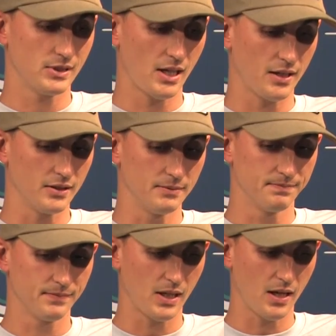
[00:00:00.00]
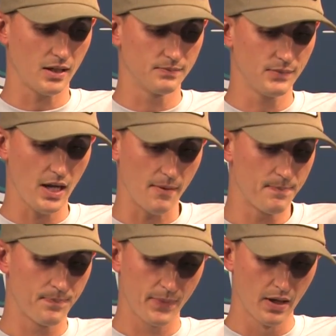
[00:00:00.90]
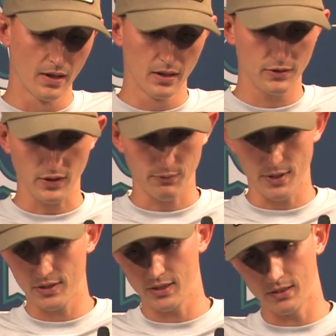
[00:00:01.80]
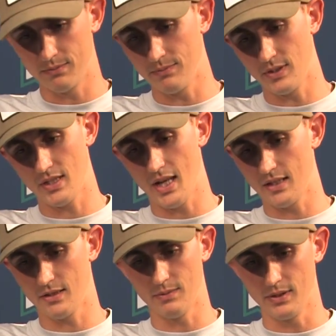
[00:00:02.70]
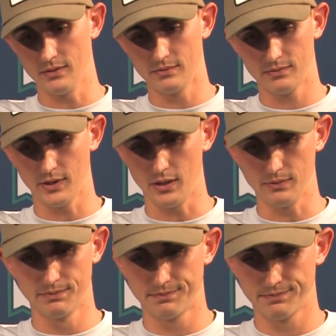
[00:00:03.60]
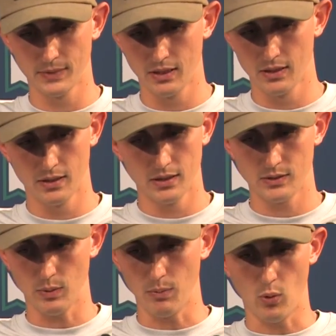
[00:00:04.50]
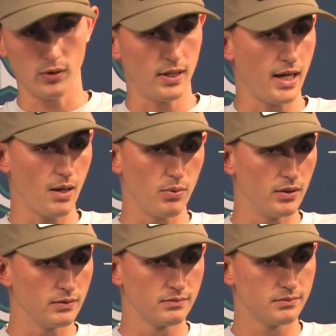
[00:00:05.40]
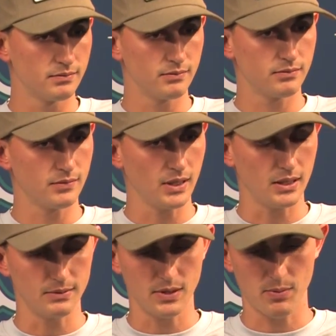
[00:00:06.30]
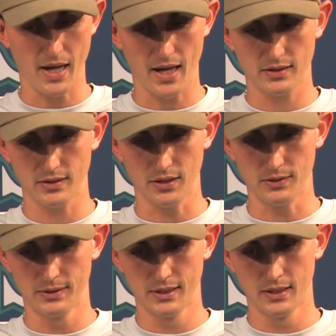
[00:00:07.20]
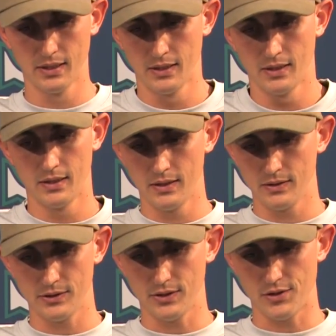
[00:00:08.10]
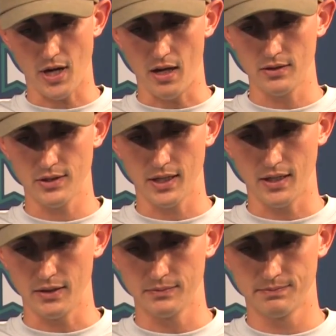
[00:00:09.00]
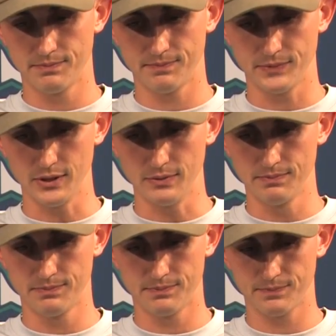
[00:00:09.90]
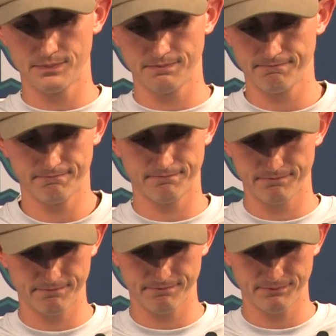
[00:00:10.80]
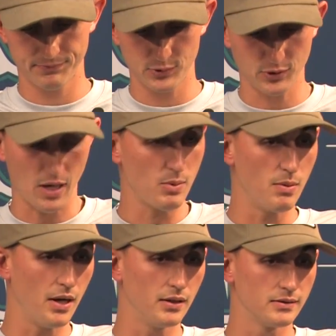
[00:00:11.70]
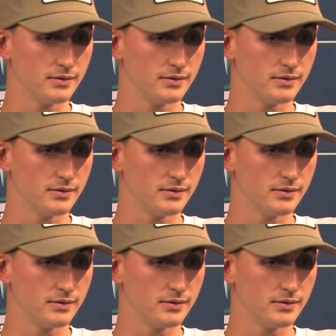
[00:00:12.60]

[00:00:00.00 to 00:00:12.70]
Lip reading: Exactly. So, like, recently mistakes have been, you know, a little more than they have been in the past. So it's just a challenge. I got to, you know, just try and be better.